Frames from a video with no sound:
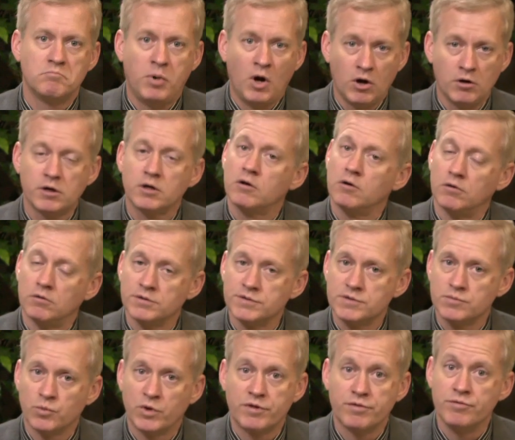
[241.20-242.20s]

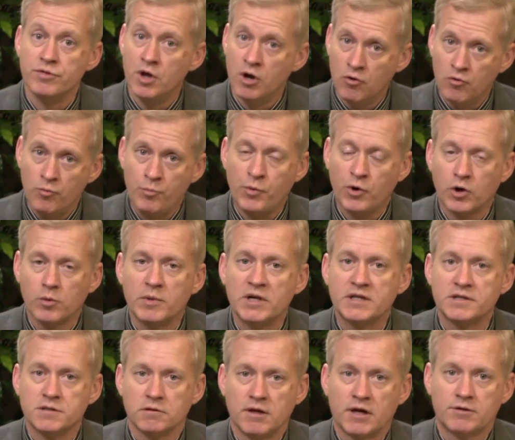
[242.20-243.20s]
particles with no
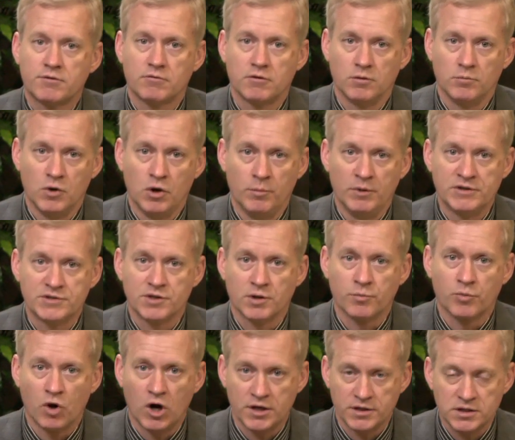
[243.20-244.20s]
permanent electrical moments are
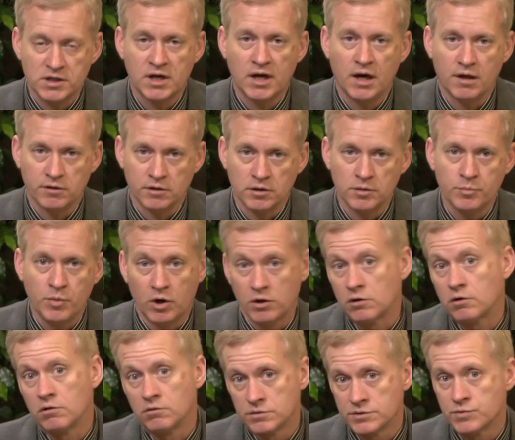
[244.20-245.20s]
brought together,
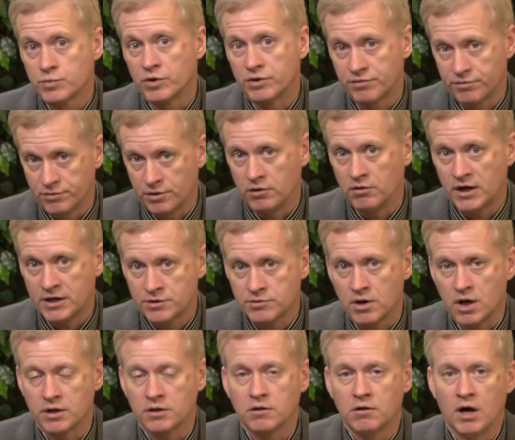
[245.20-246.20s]
particles with
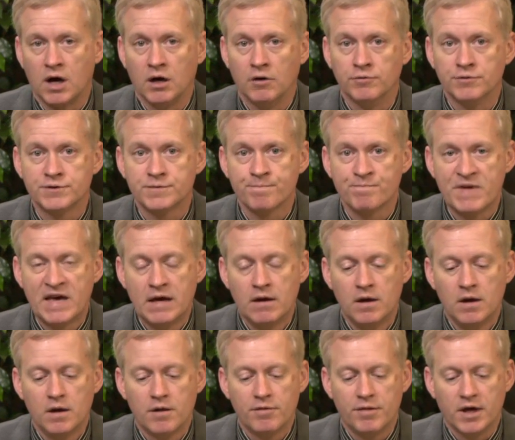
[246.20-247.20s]
electron clouds,
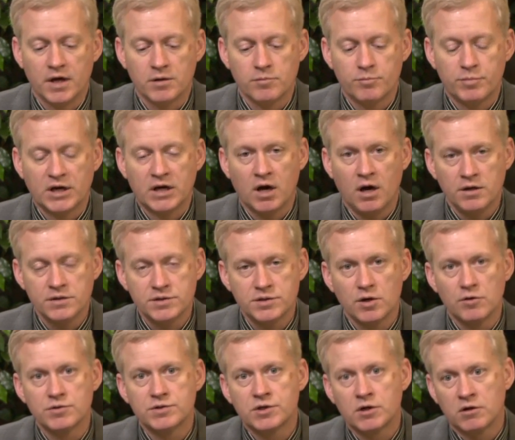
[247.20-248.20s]
then because
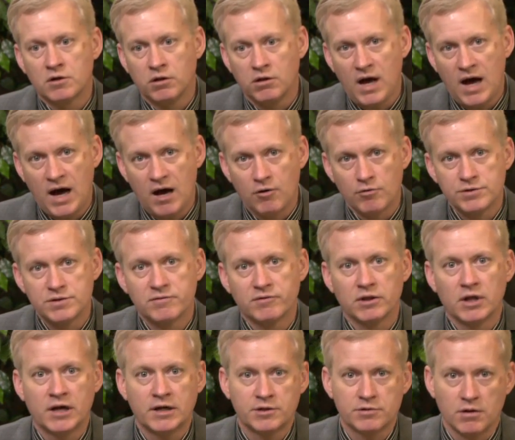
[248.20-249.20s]
those clouds of
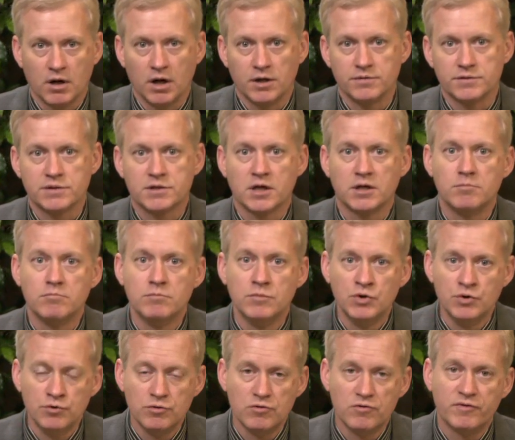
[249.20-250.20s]
electrons can
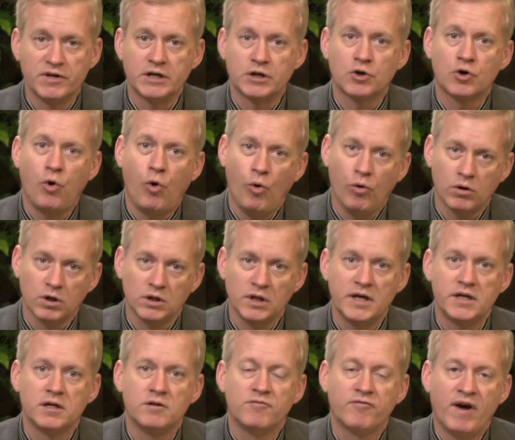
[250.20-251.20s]
move in a
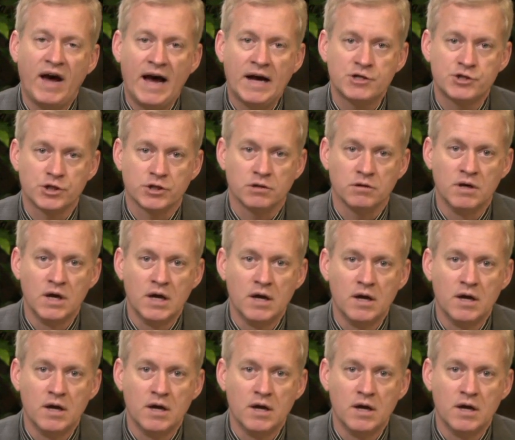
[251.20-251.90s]
correlated fashion,